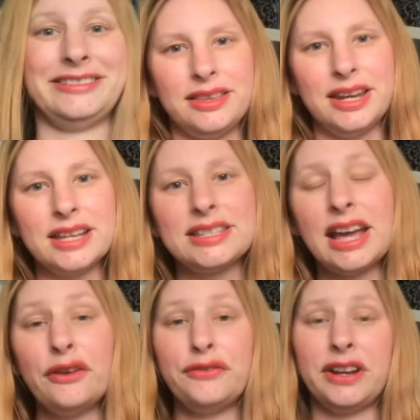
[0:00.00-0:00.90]
The next
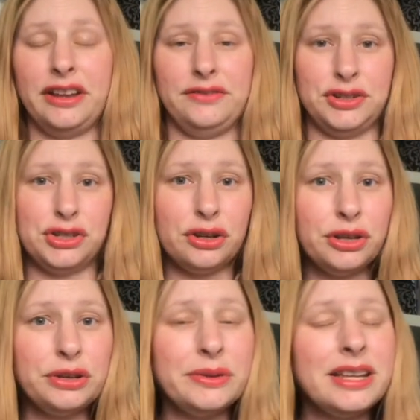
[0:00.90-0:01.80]
outfit I have to show
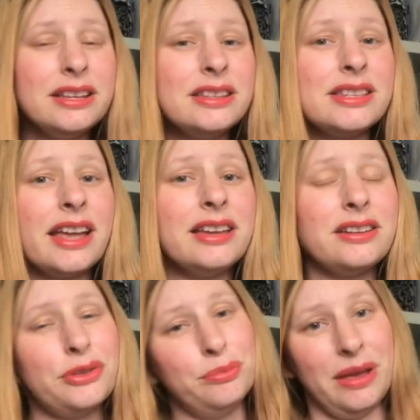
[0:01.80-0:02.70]
you is
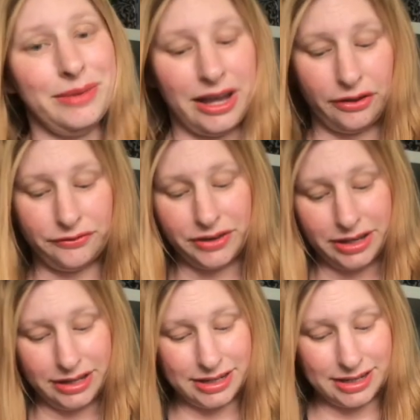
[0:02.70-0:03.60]
another baby
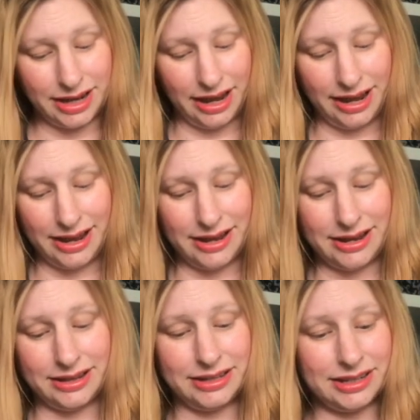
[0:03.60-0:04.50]
outfit,
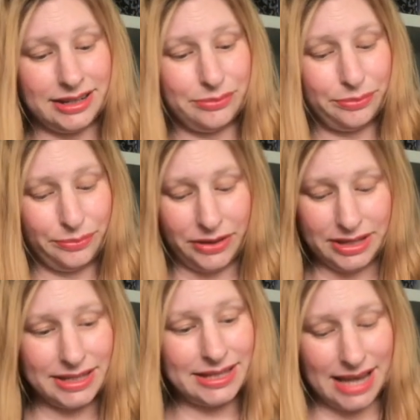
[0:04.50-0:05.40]
and
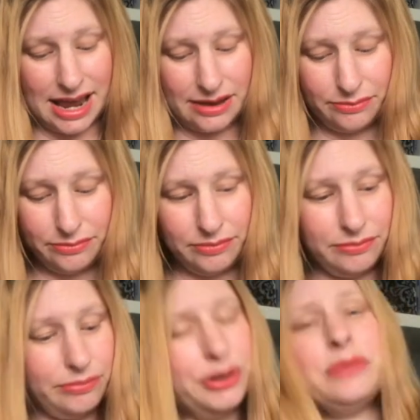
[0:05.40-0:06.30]

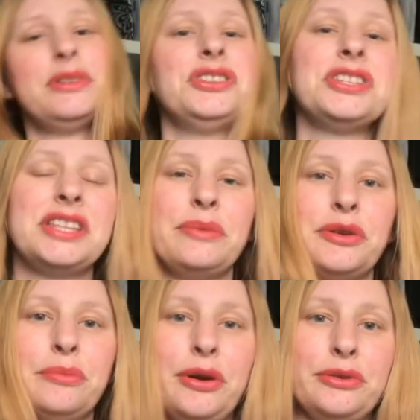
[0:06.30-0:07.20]
pretty much the same
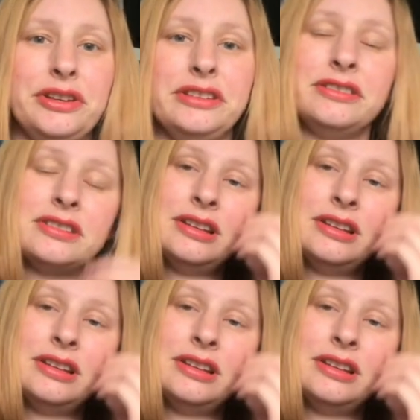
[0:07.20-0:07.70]
component.